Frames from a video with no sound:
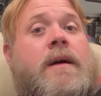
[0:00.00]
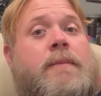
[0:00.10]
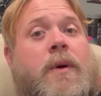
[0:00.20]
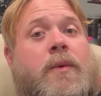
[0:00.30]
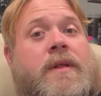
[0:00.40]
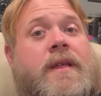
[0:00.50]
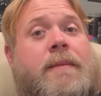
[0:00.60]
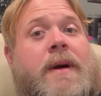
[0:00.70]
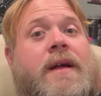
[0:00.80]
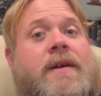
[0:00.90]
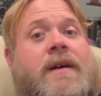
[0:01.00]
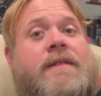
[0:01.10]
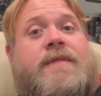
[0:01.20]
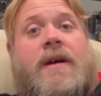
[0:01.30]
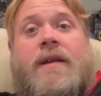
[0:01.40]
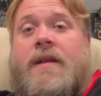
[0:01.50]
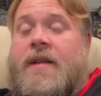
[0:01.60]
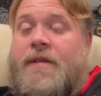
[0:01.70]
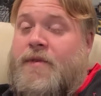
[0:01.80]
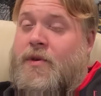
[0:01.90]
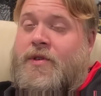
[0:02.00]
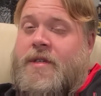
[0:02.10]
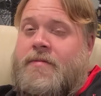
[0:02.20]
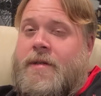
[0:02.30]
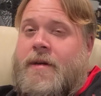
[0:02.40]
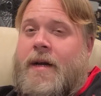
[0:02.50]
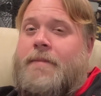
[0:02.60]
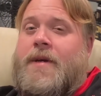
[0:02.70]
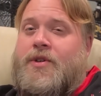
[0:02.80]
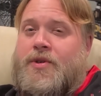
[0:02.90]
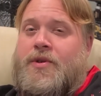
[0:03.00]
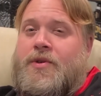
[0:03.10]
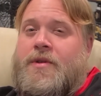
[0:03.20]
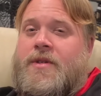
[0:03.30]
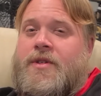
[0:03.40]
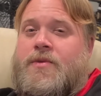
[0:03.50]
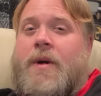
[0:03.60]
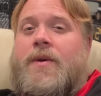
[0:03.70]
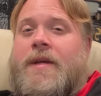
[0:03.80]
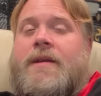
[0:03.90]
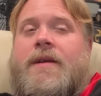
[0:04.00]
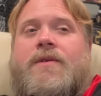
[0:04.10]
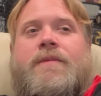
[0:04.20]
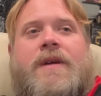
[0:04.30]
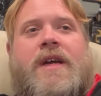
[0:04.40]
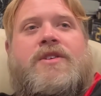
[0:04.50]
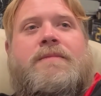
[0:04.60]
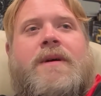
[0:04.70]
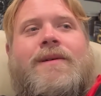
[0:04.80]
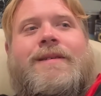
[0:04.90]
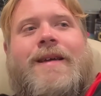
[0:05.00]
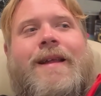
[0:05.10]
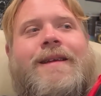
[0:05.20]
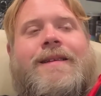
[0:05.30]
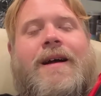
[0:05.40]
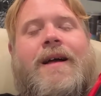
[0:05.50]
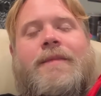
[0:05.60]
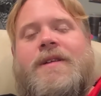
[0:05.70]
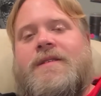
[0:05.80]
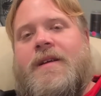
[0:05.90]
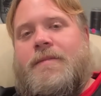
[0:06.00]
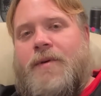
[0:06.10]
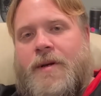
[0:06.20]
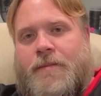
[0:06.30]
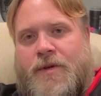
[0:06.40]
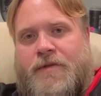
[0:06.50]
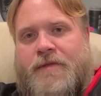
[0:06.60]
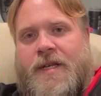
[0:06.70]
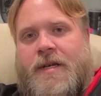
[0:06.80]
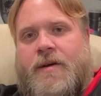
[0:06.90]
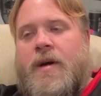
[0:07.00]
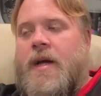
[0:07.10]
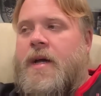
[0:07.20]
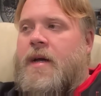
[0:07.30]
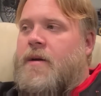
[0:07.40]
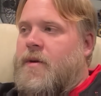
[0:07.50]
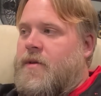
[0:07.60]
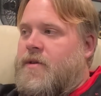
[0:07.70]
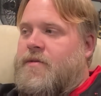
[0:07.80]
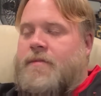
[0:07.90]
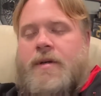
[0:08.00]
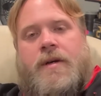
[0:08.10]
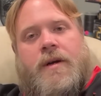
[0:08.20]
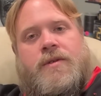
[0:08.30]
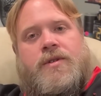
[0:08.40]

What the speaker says: But what they might not have done, and if you subscribe, make sure you do this as well. Hit that notification bell, because anytime I decide to put up a new video, whether it's in regards